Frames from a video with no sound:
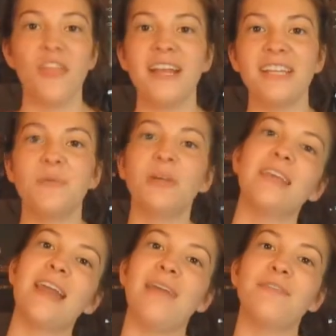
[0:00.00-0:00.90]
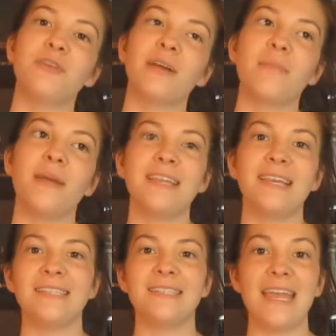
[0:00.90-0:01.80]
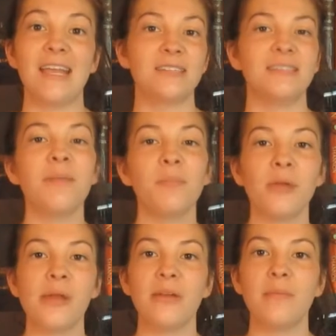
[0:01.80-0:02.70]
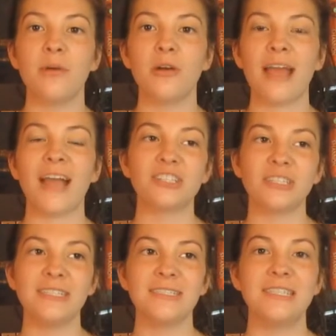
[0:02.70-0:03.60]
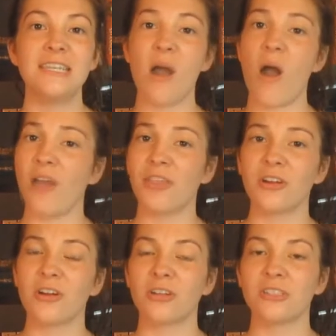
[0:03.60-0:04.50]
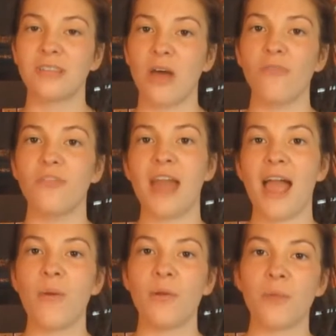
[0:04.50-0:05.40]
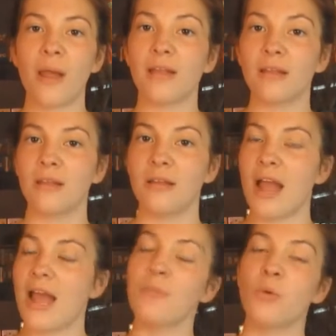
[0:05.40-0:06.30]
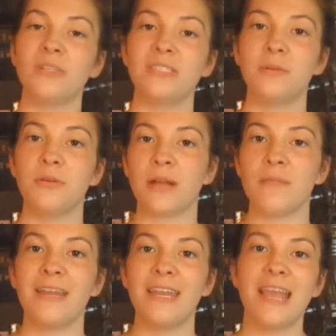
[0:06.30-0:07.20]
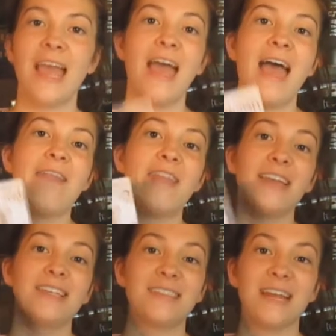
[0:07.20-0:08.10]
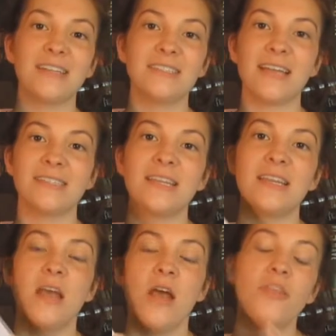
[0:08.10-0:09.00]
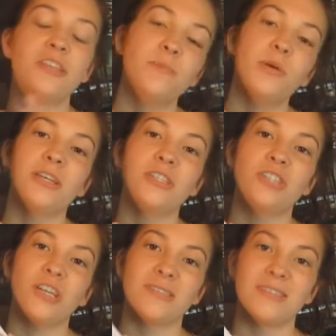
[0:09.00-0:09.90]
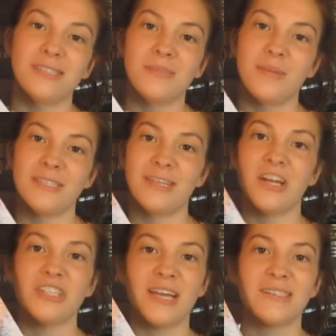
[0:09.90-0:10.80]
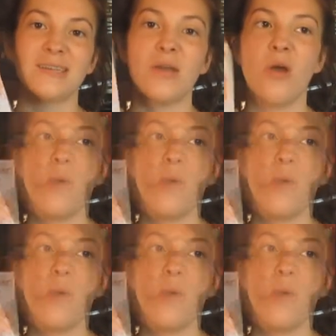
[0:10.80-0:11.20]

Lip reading: The next book that I have to recommend is a contemporary book. Actually, it's the author herself that I'm going to be recommending, and that is Sarah Dessen. This book is Just Listen by Sarah Dessen.